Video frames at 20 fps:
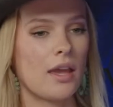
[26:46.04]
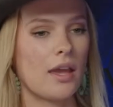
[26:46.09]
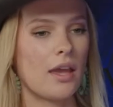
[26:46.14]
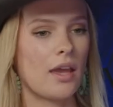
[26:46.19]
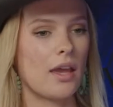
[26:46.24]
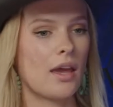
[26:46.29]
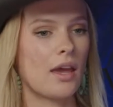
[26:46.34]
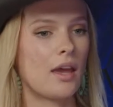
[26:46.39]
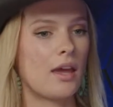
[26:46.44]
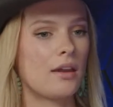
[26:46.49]

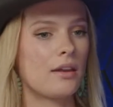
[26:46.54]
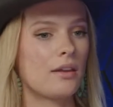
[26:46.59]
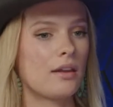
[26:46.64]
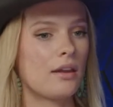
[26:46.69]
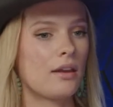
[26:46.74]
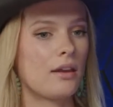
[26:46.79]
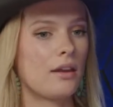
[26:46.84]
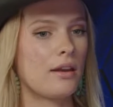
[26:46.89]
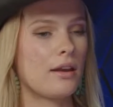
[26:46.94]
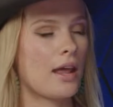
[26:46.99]
And
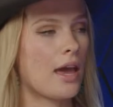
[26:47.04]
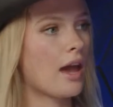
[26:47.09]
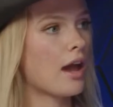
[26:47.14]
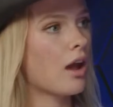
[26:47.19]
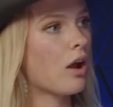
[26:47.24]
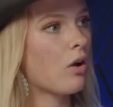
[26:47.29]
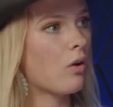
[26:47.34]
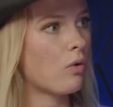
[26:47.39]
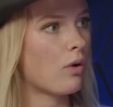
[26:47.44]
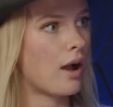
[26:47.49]

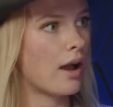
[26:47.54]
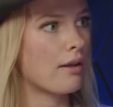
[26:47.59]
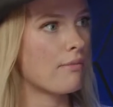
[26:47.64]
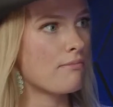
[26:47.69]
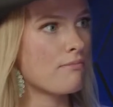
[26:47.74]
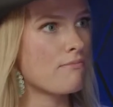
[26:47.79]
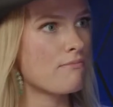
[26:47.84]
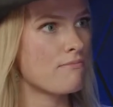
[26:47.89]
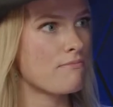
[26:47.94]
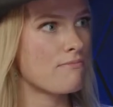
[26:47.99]
now
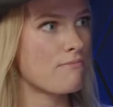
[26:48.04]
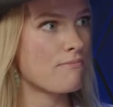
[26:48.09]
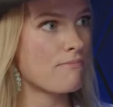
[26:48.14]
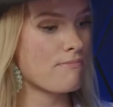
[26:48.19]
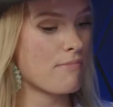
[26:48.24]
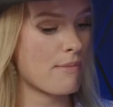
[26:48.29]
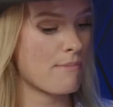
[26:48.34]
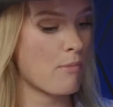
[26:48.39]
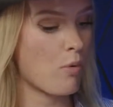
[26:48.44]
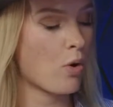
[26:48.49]
I'm
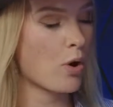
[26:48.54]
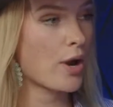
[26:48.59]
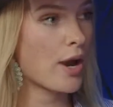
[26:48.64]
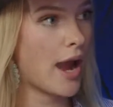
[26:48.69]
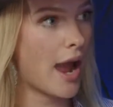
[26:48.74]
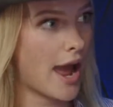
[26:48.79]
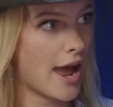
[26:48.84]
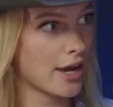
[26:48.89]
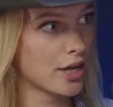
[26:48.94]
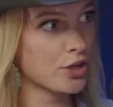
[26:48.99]

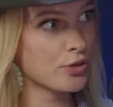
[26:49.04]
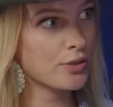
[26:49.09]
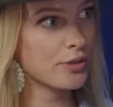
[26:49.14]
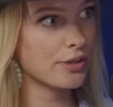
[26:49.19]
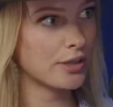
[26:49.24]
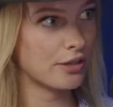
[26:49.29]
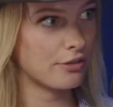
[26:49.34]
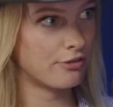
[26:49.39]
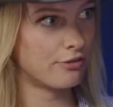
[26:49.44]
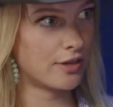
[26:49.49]
more
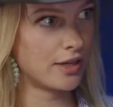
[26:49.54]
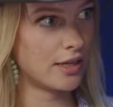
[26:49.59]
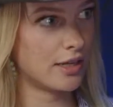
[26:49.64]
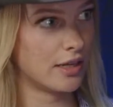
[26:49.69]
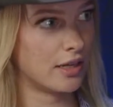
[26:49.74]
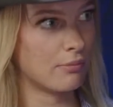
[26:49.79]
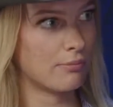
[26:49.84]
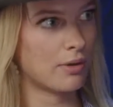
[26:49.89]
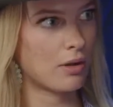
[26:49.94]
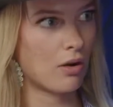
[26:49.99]
accurately
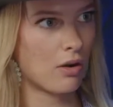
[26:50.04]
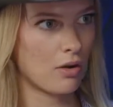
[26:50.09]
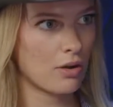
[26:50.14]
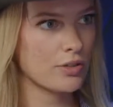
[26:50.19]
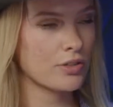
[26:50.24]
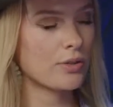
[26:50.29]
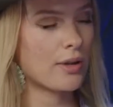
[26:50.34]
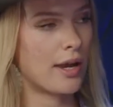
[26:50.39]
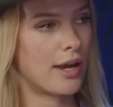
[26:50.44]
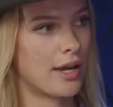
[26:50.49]
feeding, but
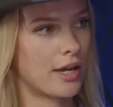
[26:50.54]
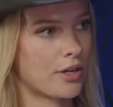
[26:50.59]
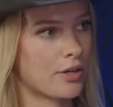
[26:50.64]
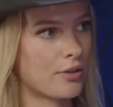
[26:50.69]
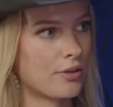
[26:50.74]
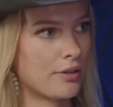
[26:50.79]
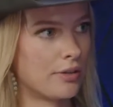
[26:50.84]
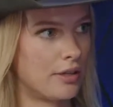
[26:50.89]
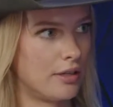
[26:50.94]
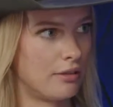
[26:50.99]
also
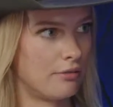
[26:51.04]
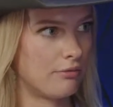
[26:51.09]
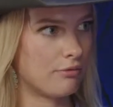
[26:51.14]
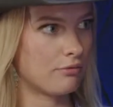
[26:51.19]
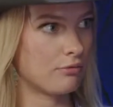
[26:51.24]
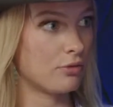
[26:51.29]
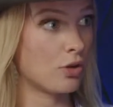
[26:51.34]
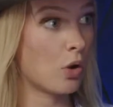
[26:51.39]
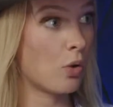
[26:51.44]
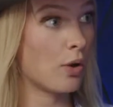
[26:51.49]
accurately
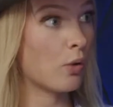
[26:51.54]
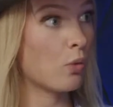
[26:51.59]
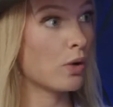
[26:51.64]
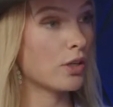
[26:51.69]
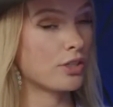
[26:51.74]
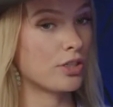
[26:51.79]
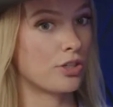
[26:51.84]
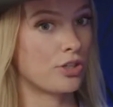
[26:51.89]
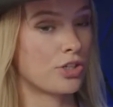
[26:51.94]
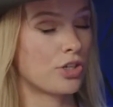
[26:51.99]
knowing
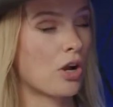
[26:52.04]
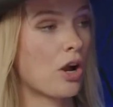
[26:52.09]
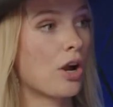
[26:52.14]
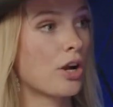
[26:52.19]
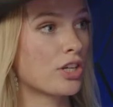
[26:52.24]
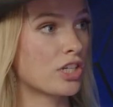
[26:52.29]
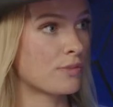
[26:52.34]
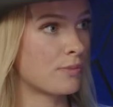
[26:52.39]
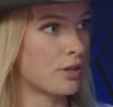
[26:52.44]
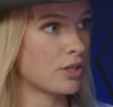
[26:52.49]
what to
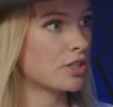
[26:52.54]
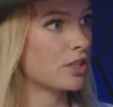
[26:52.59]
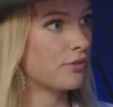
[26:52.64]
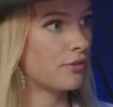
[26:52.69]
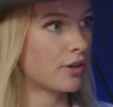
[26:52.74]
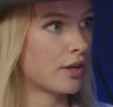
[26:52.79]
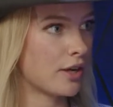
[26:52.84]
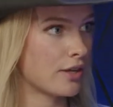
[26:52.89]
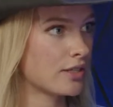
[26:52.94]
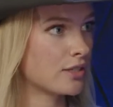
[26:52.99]
charge, especially
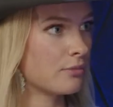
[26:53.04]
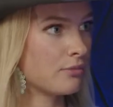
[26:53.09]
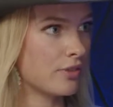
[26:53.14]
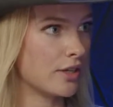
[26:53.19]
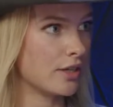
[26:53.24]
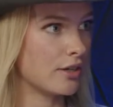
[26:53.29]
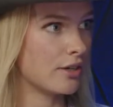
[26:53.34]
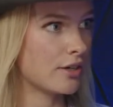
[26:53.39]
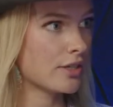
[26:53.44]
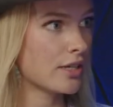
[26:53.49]
for custom
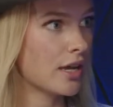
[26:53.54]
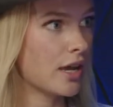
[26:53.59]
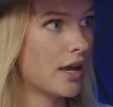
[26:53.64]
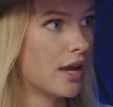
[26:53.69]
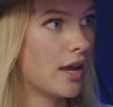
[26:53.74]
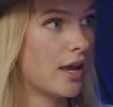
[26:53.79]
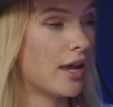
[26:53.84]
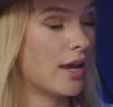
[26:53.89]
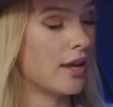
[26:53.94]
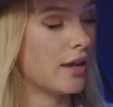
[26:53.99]
feeders.
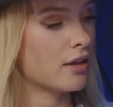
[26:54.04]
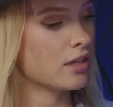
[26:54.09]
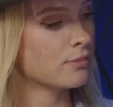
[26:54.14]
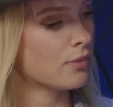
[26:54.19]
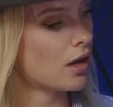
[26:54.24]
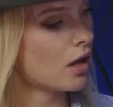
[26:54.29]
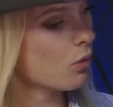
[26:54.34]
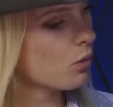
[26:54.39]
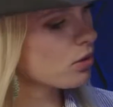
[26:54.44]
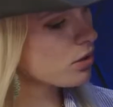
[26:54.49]
He goes,
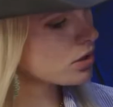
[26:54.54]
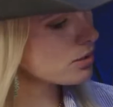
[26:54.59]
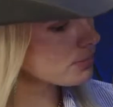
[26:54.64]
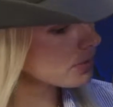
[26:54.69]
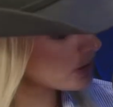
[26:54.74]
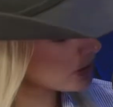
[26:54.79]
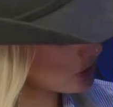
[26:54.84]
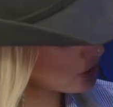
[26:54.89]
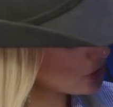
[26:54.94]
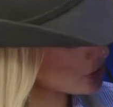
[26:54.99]
but I want to
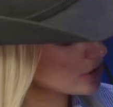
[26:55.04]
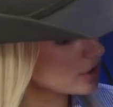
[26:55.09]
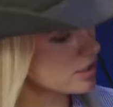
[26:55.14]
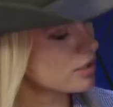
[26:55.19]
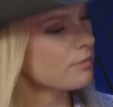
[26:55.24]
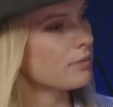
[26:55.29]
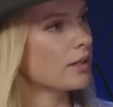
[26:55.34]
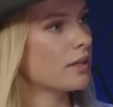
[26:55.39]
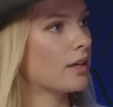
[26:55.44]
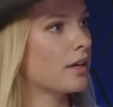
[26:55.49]
punch
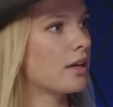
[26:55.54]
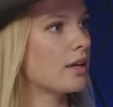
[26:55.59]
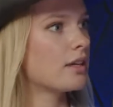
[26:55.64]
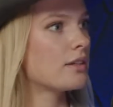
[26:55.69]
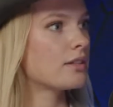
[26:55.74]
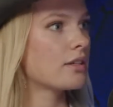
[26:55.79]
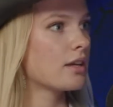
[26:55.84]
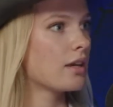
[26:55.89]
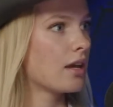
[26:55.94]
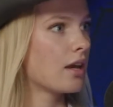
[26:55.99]
you
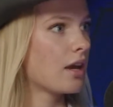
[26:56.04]
because